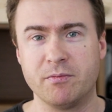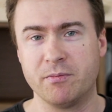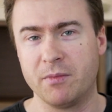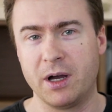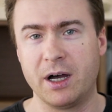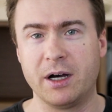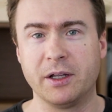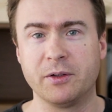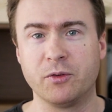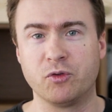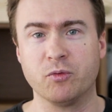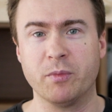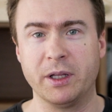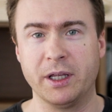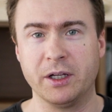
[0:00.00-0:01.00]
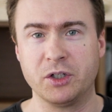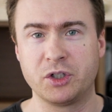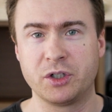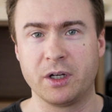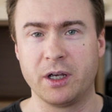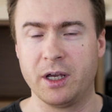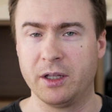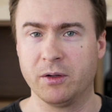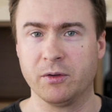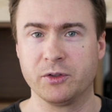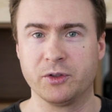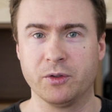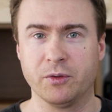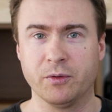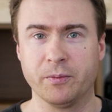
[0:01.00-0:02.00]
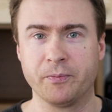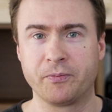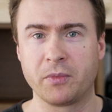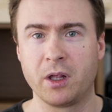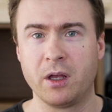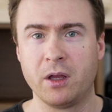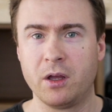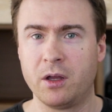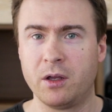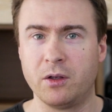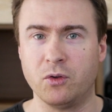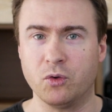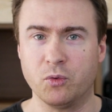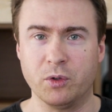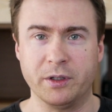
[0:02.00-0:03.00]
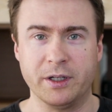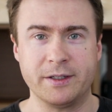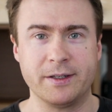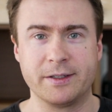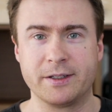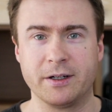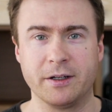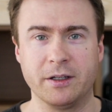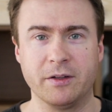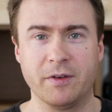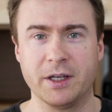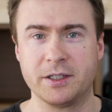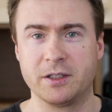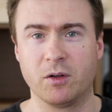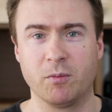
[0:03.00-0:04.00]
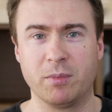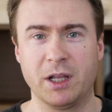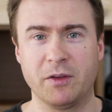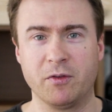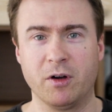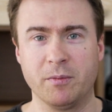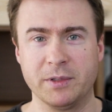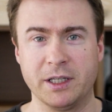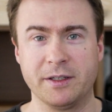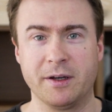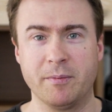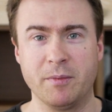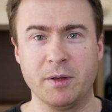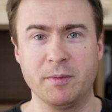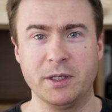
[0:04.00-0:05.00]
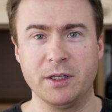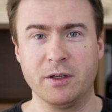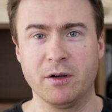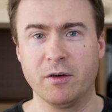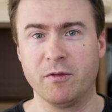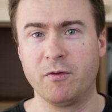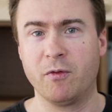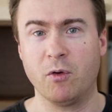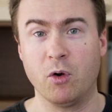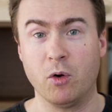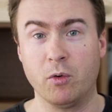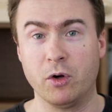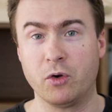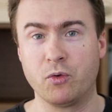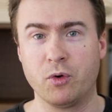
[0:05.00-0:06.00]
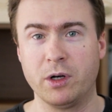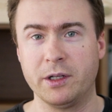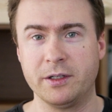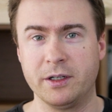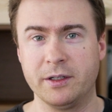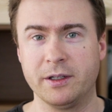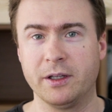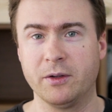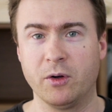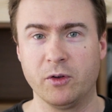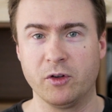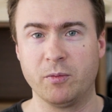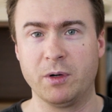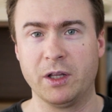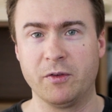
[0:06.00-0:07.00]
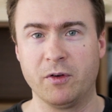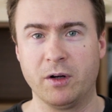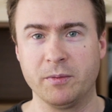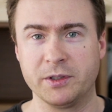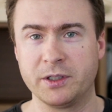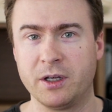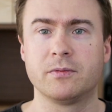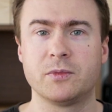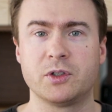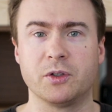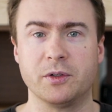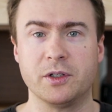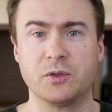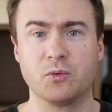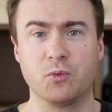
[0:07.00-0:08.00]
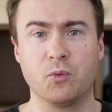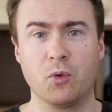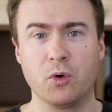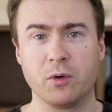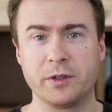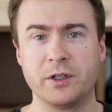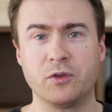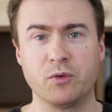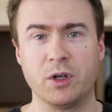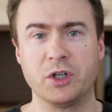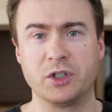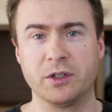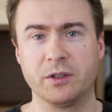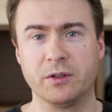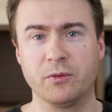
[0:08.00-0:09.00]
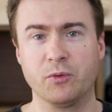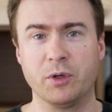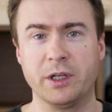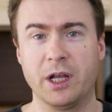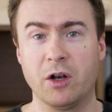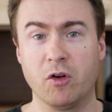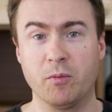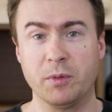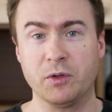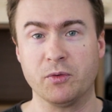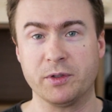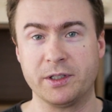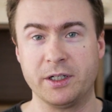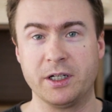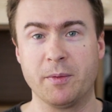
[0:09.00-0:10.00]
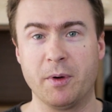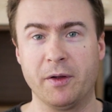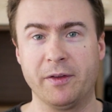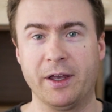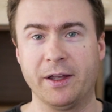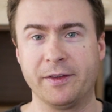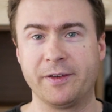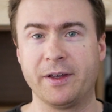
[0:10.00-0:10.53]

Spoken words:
harder to manage, and also you will necessarily invest on platforms that are maybe of lower quality than other platforms. So this whole situation really allowed me to think about that,